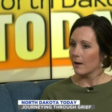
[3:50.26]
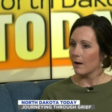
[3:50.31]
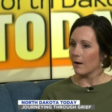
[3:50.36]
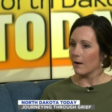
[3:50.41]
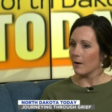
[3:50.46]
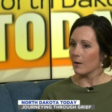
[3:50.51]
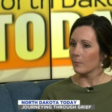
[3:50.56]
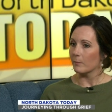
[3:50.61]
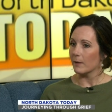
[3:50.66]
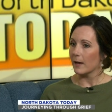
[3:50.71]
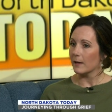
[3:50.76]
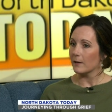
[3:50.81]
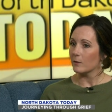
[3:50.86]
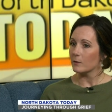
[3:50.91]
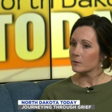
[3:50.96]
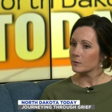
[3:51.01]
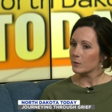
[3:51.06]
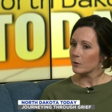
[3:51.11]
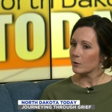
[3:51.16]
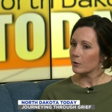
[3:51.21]
um, and
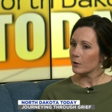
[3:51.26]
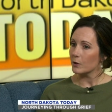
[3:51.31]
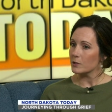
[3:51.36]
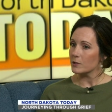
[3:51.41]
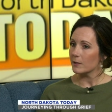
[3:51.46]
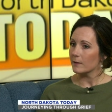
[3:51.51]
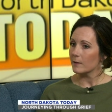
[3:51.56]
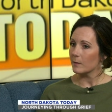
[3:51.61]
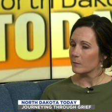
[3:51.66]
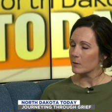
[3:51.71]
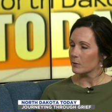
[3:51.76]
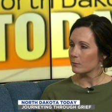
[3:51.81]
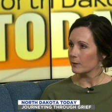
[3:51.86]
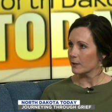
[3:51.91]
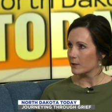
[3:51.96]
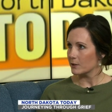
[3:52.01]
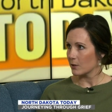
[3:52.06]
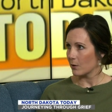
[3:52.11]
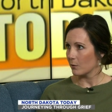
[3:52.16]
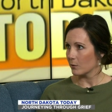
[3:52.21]
also encouraging them to
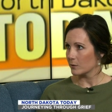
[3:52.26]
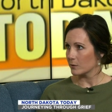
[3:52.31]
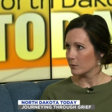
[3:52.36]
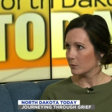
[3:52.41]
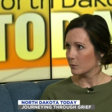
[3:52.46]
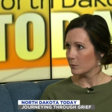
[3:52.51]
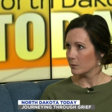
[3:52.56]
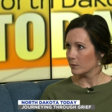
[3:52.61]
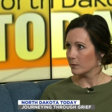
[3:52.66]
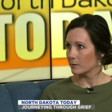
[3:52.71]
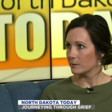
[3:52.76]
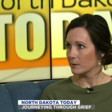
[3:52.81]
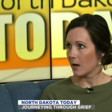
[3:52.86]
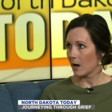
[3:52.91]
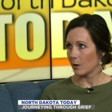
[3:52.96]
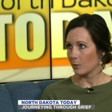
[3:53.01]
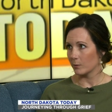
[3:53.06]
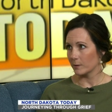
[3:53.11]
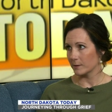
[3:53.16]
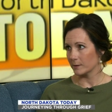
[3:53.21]
reach out to
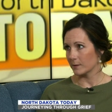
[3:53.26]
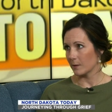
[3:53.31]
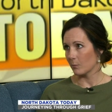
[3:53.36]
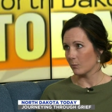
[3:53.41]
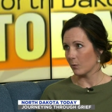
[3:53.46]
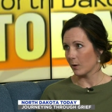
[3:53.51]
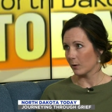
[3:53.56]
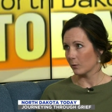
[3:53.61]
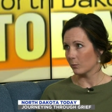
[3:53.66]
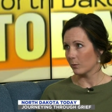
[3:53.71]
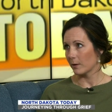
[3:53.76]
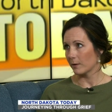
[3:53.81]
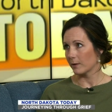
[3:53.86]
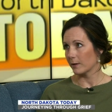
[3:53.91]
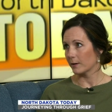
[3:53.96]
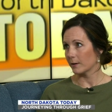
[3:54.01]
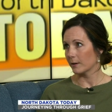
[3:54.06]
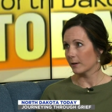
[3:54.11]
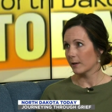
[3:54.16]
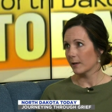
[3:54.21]
talk with someone,
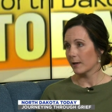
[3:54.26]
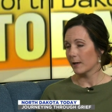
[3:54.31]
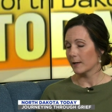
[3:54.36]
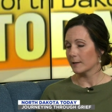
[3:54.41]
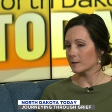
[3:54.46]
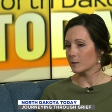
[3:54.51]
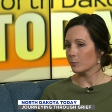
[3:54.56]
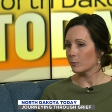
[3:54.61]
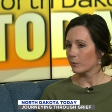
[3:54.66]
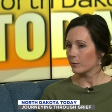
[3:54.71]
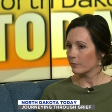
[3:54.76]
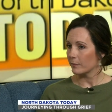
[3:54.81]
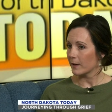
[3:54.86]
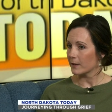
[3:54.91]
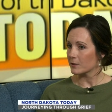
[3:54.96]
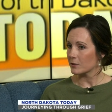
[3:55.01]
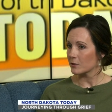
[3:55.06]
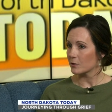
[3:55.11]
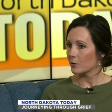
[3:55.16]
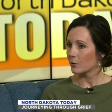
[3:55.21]
whether it's a
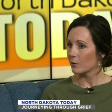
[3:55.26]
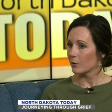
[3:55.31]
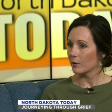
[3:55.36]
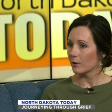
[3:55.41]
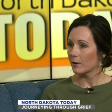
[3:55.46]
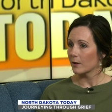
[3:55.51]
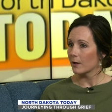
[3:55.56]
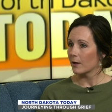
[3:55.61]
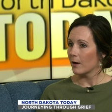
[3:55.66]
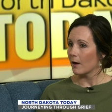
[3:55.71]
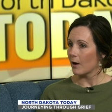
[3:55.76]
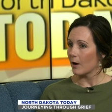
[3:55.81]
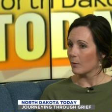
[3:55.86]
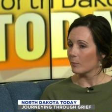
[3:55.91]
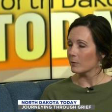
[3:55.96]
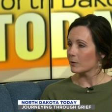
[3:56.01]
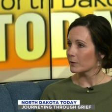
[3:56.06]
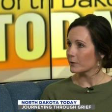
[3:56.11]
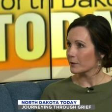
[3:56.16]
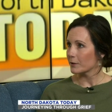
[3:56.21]
professional,
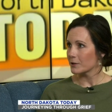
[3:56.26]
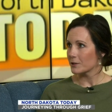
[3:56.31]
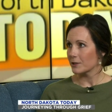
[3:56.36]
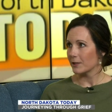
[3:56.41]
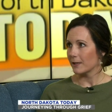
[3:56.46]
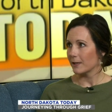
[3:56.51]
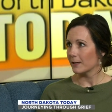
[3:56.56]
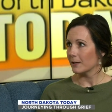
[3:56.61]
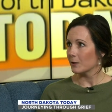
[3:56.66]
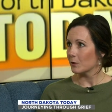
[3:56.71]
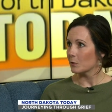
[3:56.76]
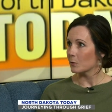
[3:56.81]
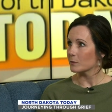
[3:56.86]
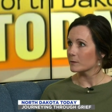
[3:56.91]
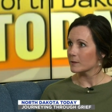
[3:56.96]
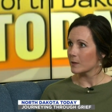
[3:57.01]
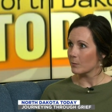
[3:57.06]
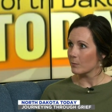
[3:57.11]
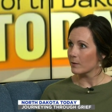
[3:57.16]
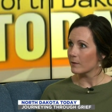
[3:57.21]
um, clergy, you know,
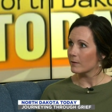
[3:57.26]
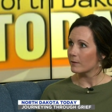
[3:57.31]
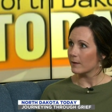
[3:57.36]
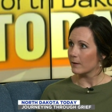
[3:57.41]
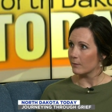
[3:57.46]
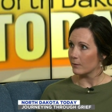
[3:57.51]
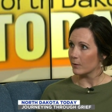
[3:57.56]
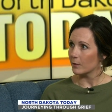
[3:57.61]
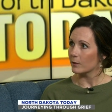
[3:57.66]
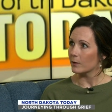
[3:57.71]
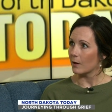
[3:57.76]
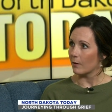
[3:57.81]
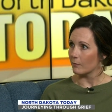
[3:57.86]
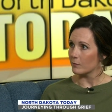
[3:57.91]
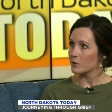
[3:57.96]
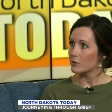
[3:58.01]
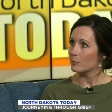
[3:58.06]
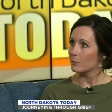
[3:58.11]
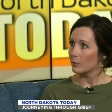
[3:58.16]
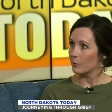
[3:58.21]
someone that they feel
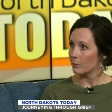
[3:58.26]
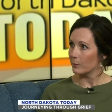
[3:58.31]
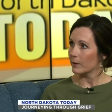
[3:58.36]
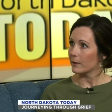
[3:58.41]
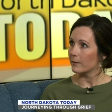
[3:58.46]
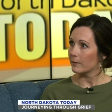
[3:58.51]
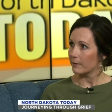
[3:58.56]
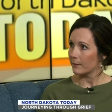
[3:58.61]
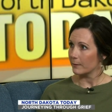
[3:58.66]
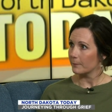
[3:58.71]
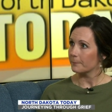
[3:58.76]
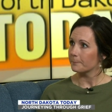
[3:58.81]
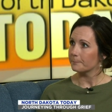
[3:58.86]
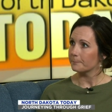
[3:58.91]
comfortable with.